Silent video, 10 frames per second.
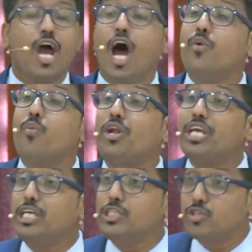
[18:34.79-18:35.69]
and what
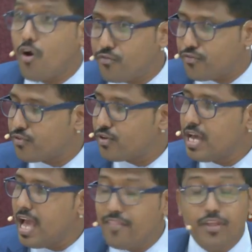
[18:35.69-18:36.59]
he is of.
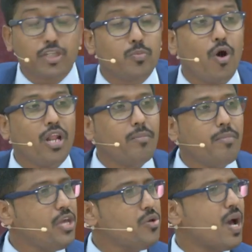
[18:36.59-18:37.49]
And this morning,
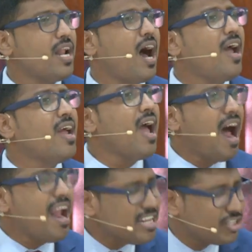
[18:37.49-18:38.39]
may you and I
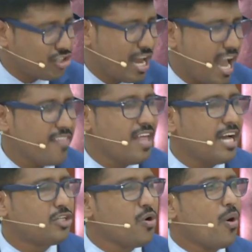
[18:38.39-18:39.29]
understand
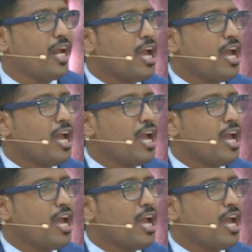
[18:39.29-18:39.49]
that, knowing